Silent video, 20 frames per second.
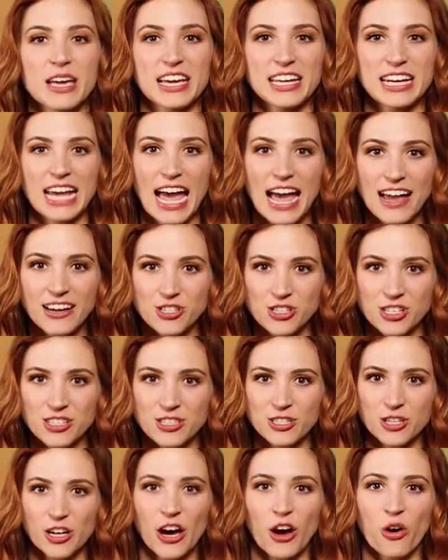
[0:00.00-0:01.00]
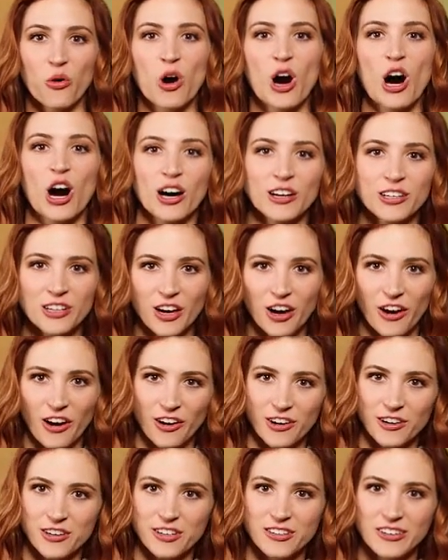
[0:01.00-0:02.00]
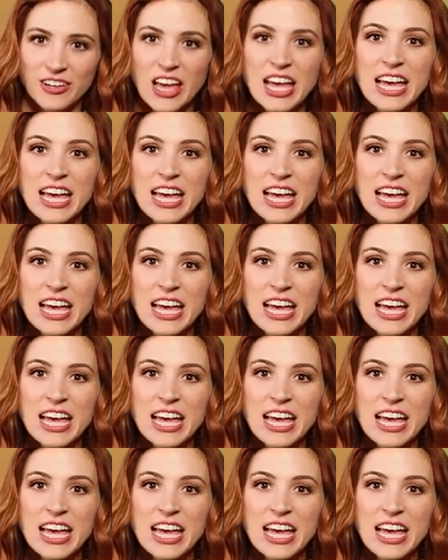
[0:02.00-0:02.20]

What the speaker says: make an action to go on guard.